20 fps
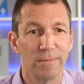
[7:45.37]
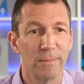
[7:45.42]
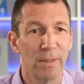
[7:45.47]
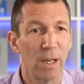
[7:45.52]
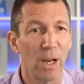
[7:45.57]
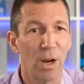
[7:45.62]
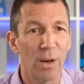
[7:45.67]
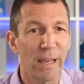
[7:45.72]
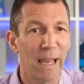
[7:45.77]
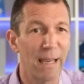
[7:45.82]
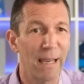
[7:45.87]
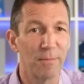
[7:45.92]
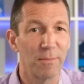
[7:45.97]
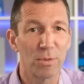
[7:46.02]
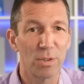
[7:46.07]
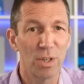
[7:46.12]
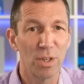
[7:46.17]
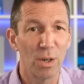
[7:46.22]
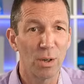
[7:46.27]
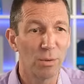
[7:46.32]
Okay,
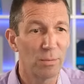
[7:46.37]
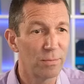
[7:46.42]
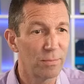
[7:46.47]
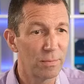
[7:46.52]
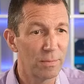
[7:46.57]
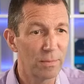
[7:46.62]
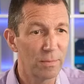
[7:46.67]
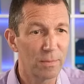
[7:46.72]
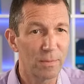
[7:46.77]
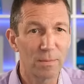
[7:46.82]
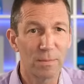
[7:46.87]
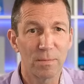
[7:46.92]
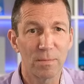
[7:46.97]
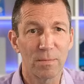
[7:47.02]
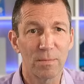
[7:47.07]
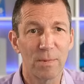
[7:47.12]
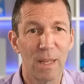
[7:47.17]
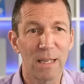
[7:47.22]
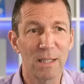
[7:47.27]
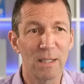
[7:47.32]
so
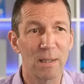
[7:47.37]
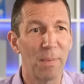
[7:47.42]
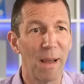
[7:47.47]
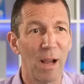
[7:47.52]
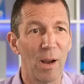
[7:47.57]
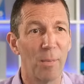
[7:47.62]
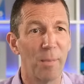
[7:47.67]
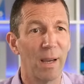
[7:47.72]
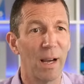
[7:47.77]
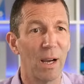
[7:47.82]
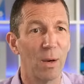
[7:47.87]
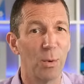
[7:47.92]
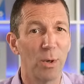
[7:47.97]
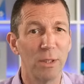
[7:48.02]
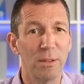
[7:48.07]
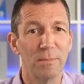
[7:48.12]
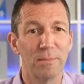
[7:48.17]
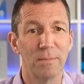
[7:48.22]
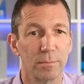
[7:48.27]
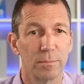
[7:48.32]
there's the Power B I
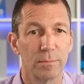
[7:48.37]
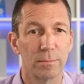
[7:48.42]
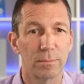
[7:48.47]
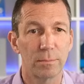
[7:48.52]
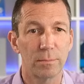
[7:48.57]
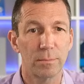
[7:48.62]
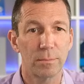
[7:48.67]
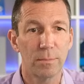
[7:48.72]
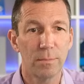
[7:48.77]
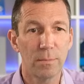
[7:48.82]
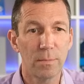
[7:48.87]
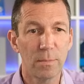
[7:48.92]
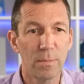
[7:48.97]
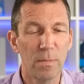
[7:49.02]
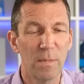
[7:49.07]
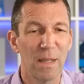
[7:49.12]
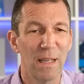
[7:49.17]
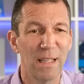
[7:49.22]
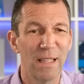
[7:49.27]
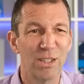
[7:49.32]
one.
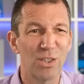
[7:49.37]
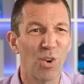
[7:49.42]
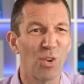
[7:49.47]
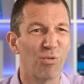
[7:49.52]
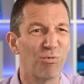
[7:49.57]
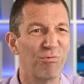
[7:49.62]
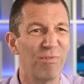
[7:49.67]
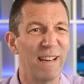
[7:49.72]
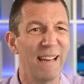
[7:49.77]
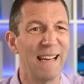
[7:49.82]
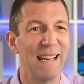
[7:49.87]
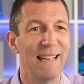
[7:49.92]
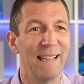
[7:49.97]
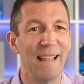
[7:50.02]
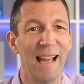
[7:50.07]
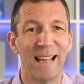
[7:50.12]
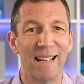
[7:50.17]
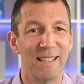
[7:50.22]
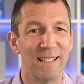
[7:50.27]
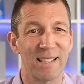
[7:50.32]
It's not really that
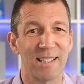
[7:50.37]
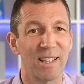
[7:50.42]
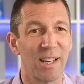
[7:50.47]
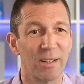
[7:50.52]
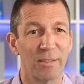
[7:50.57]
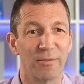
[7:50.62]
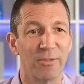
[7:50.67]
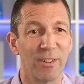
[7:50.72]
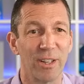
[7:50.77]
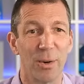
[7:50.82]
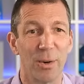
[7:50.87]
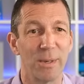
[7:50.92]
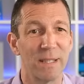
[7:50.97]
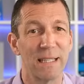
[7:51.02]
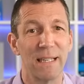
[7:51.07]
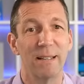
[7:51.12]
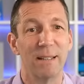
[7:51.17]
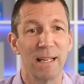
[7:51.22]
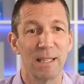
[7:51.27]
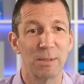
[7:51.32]
insightful though, is it?
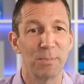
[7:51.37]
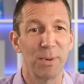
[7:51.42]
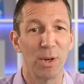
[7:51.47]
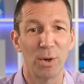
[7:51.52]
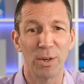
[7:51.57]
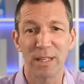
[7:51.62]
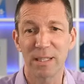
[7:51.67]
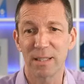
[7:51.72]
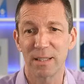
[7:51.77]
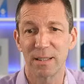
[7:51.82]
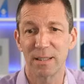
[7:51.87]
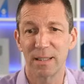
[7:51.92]
Let's be honest.